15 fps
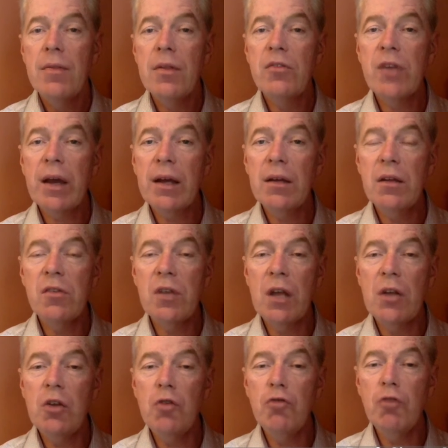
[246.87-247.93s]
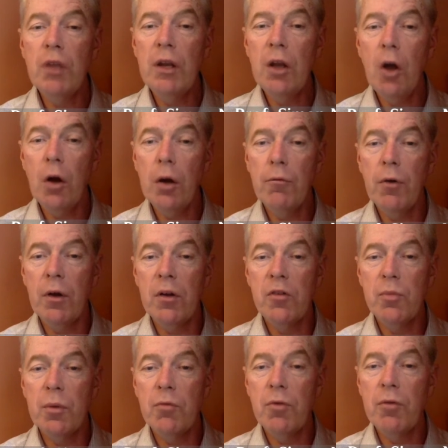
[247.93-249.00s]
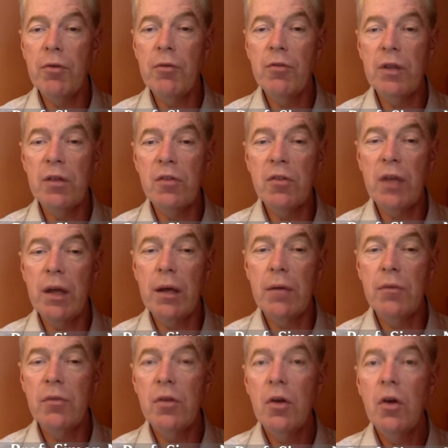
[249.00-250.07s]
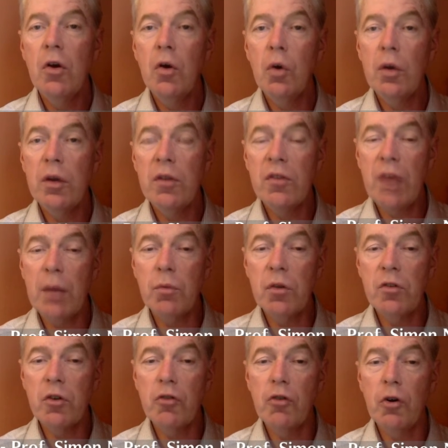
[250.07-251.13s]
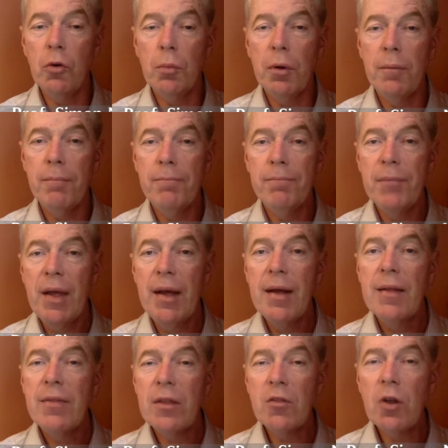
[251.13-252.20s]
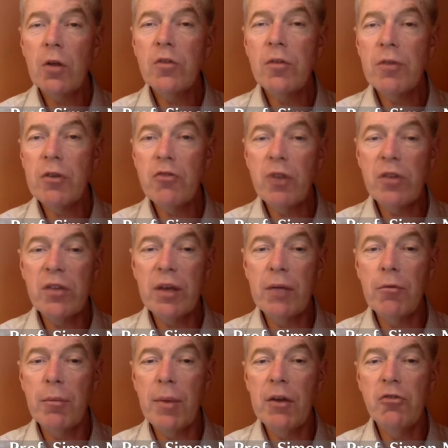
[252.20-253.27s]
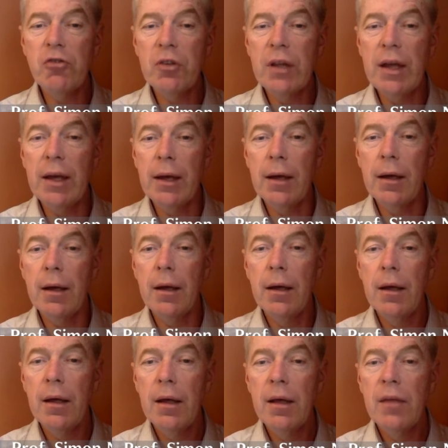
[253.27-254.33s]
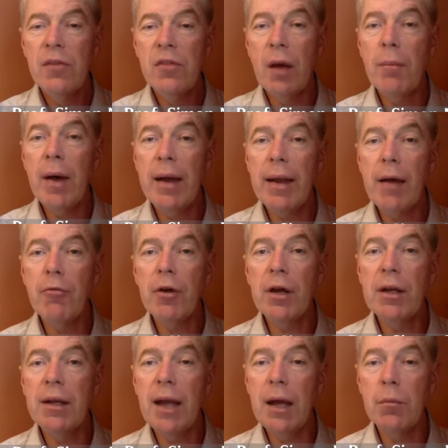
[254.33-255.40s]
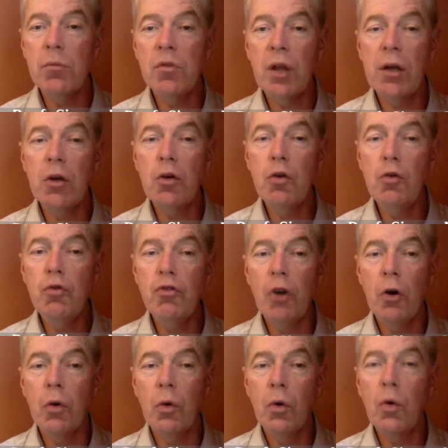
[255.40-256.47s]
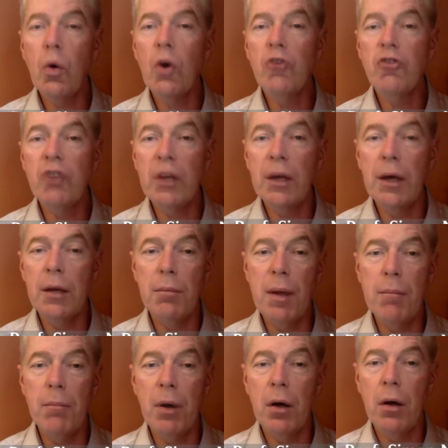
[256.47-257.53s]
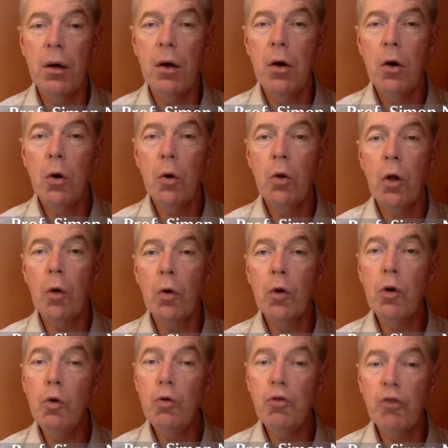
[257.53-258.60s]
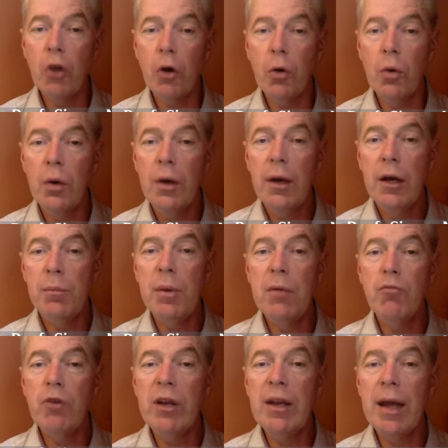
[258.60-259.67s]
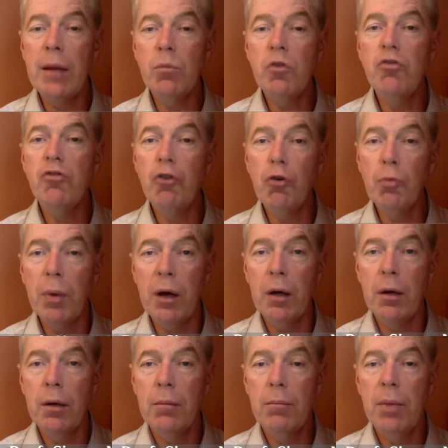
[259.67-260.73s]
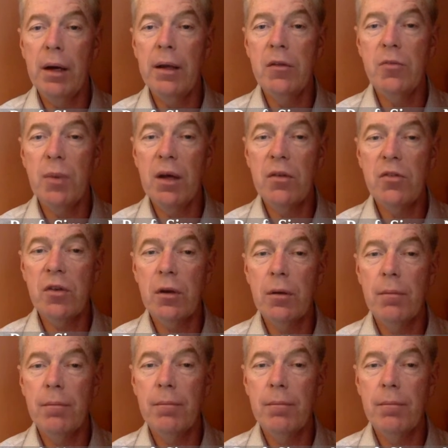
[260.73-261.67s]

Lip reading: The second is an unusually long advertisement for 15 slaves who had escaped as a group. There's lots of interesting information here. Some had African names like Cujo, Kwashi, and Memba, although Cujo had been renamed Juba by his master.